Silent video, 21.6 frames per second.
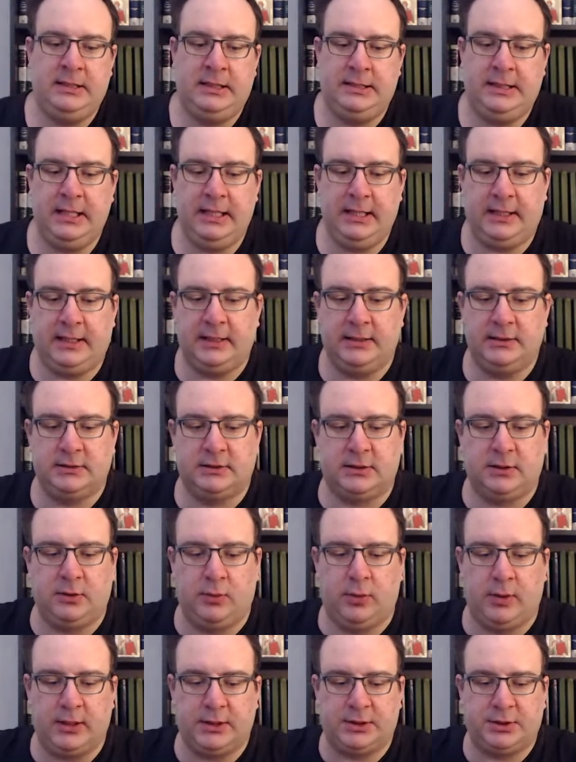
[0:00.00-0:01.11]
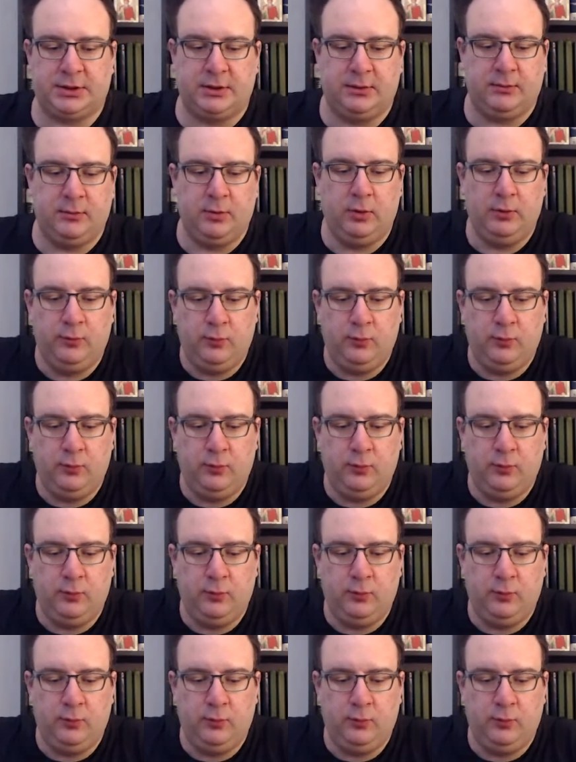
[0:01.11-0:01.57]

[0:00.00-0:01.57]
deacons question.